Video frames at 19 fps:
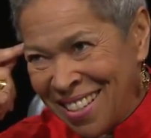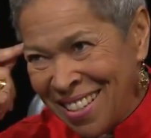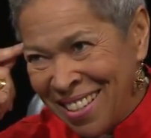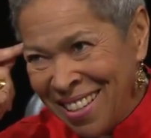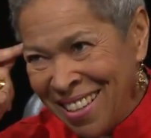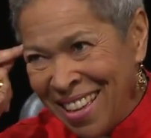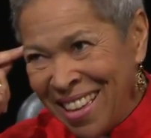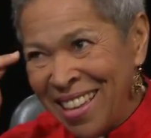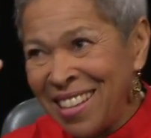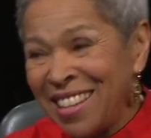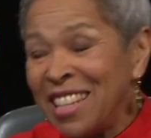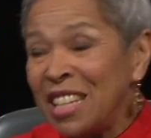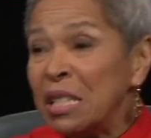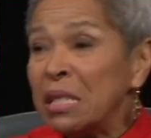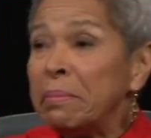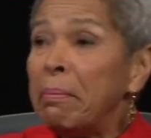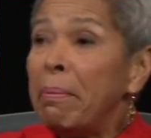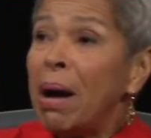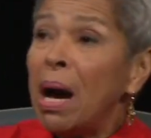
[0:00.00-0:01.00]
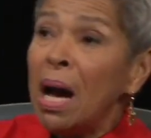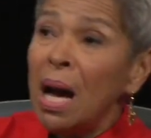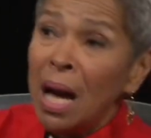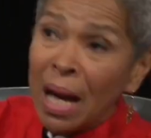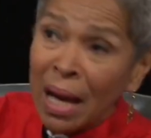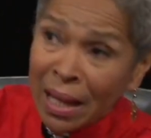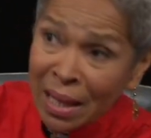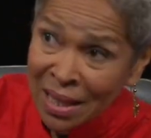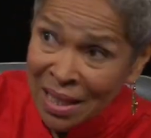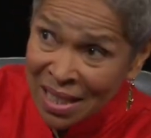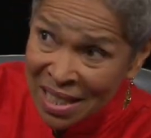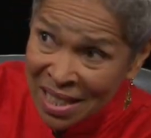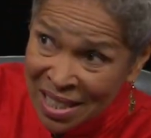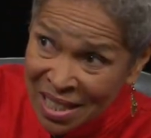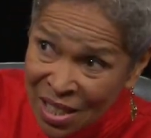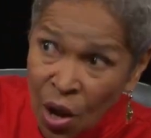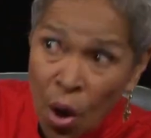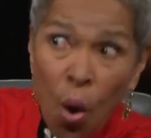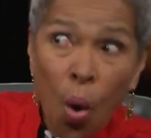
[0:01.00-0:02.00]
Mm-hmm. uh, and these
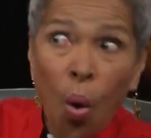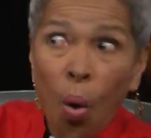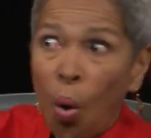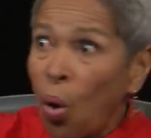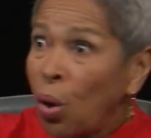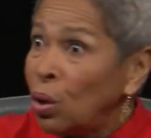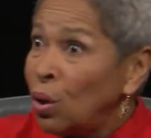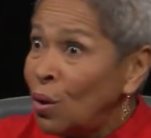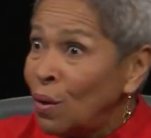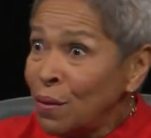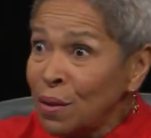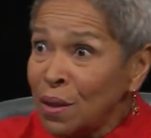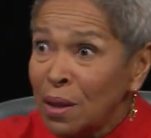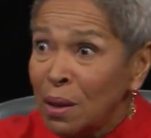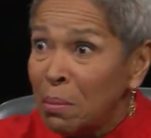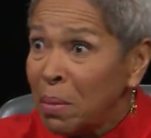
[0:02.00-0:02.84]
minds all over the